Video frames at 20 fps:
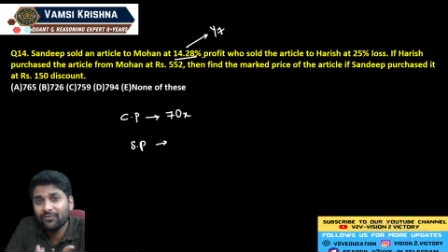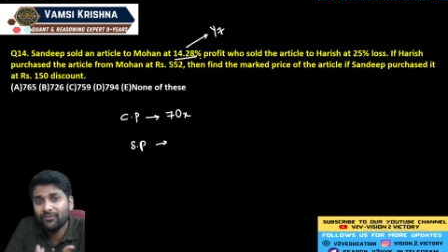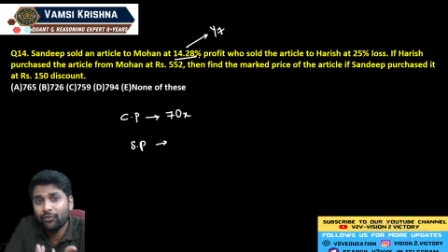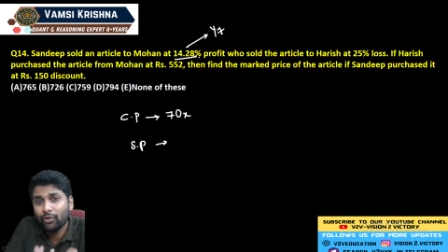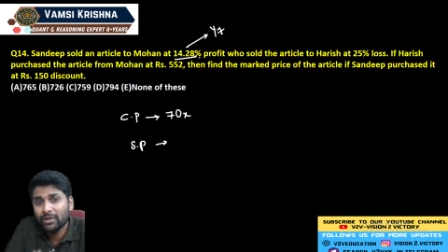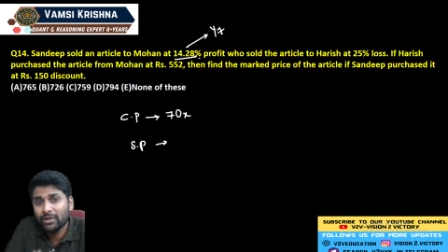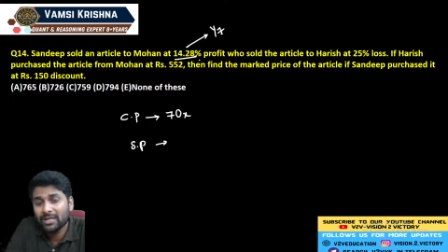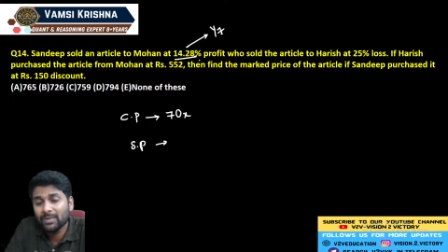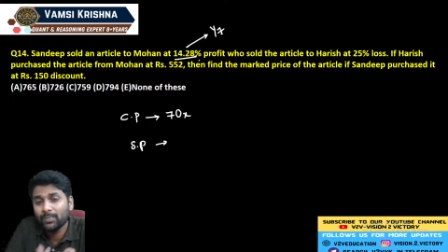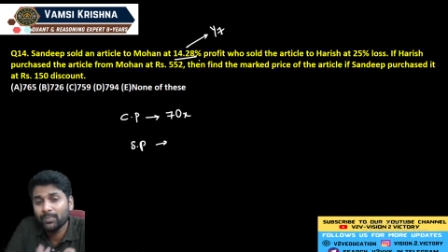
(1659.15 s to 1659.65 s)

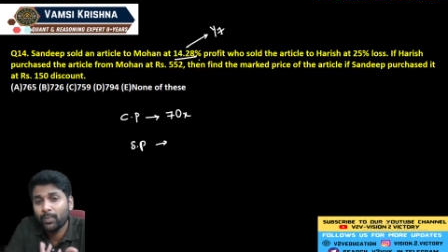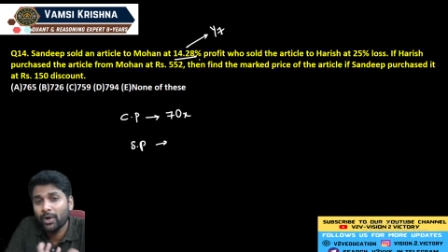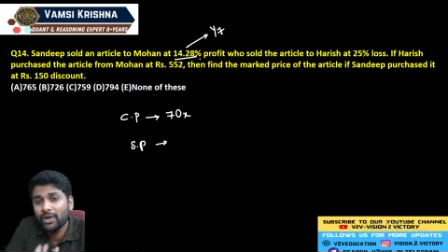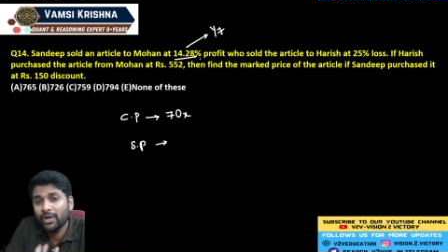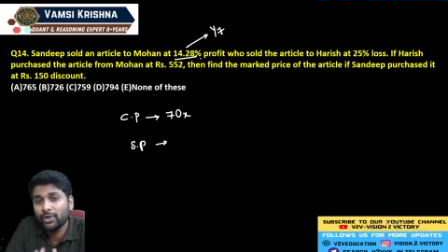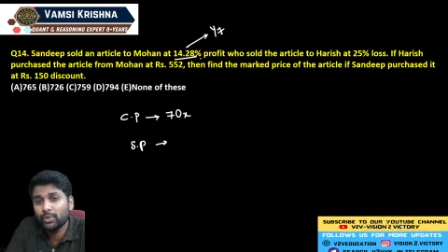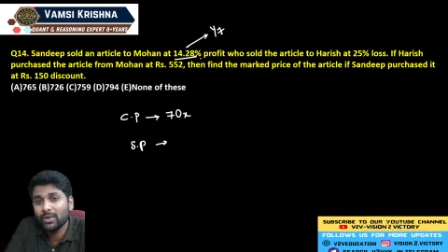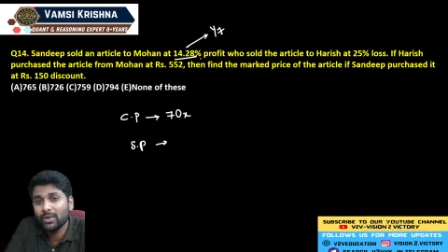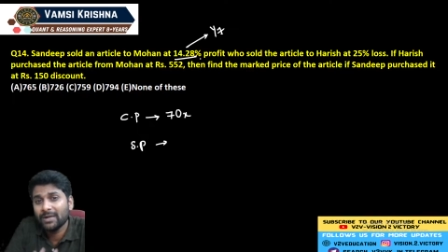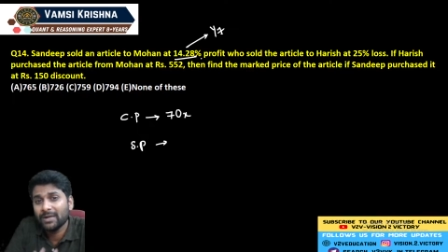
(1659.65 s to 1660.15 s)

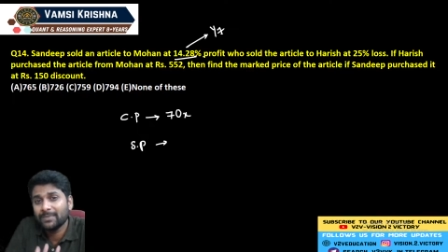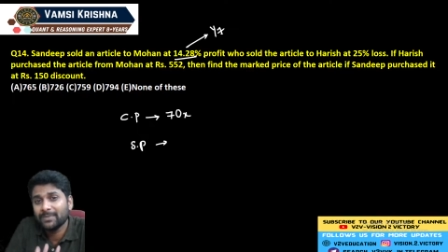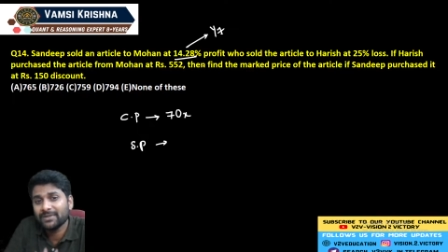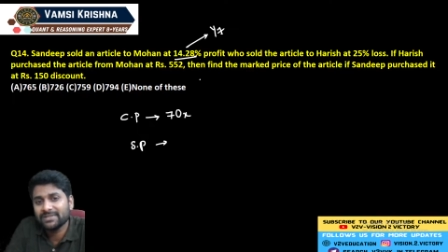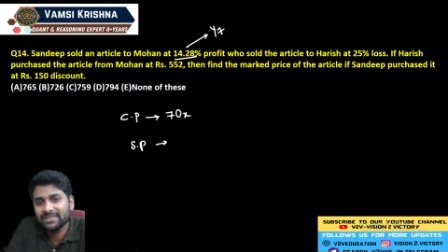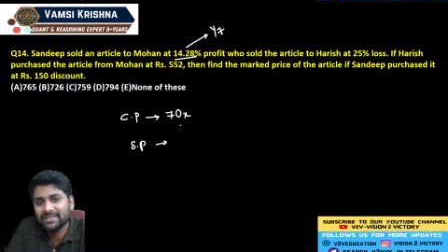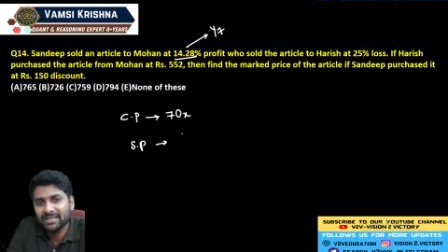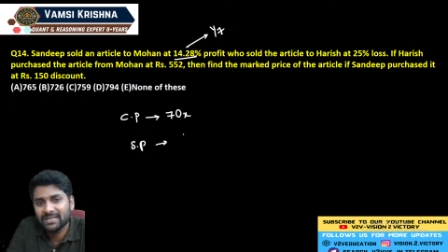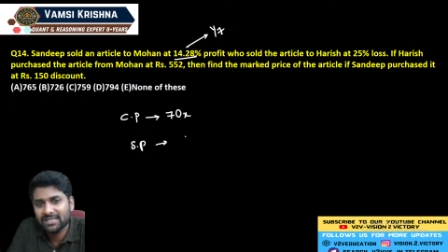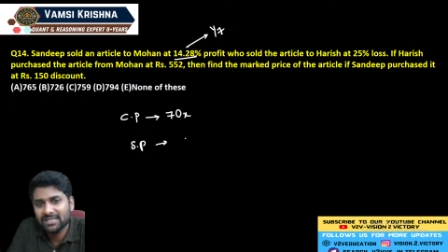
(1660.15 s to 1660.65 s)

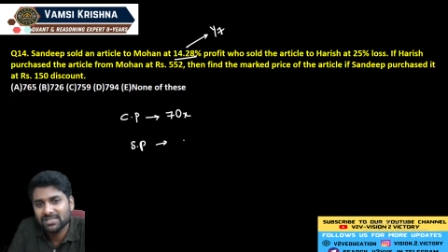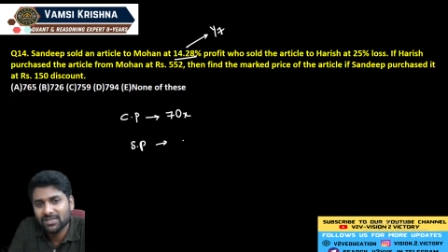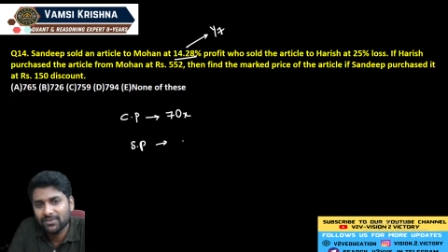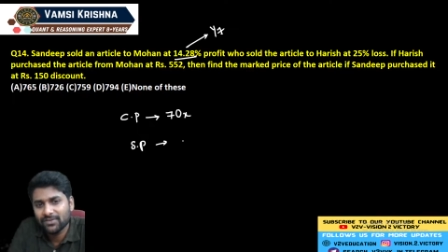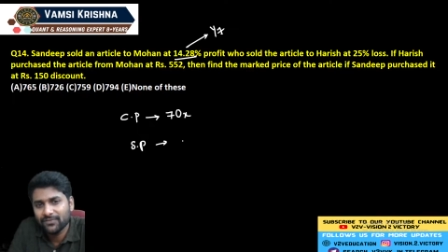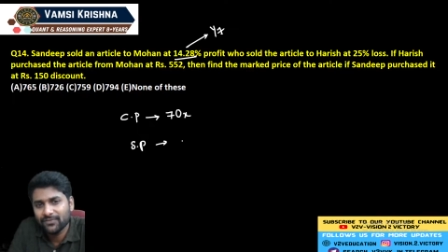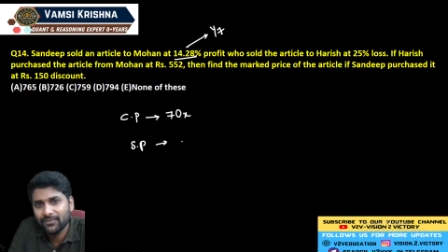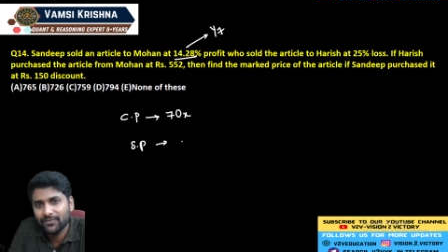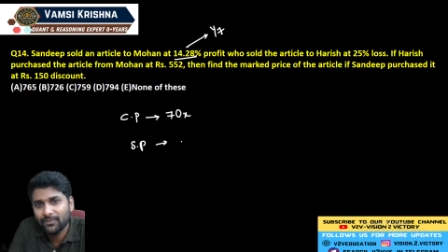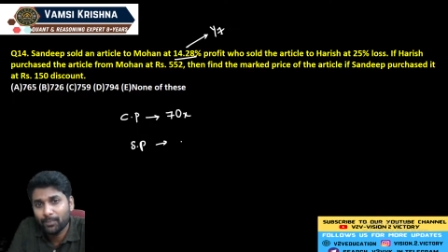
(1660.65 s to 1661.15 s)
14.28%
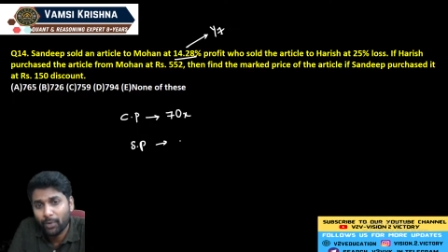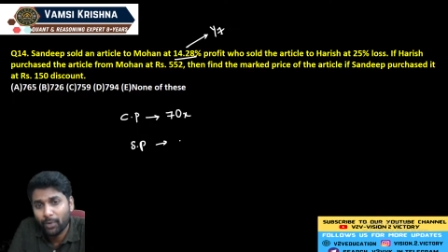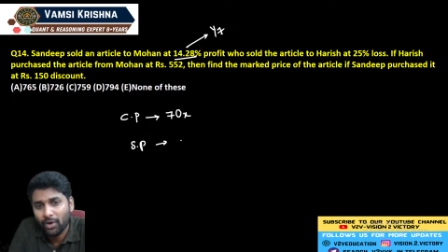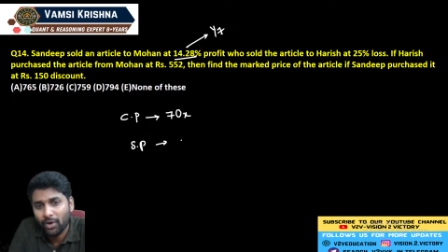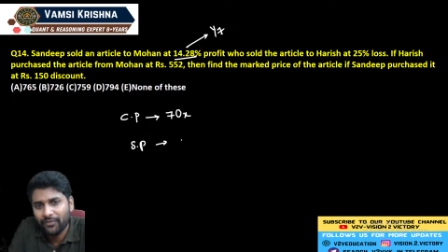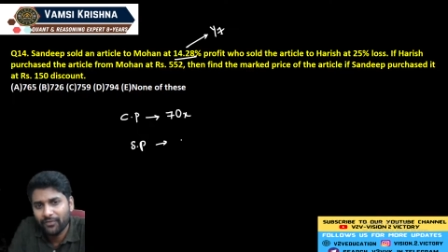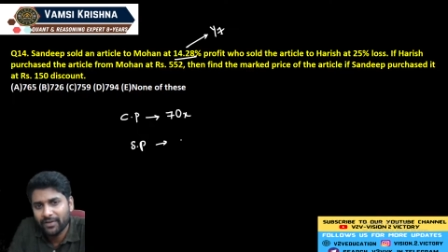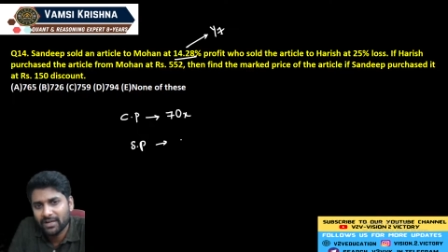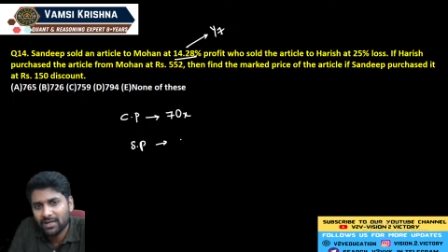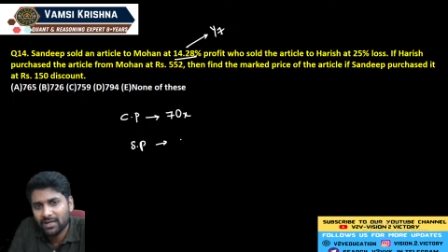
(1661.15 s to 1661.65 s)
of
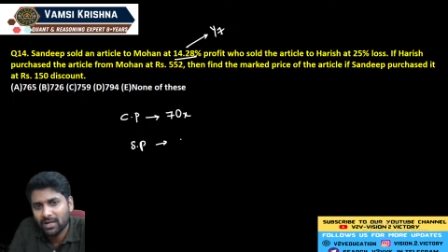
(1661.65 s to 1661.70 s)
profit.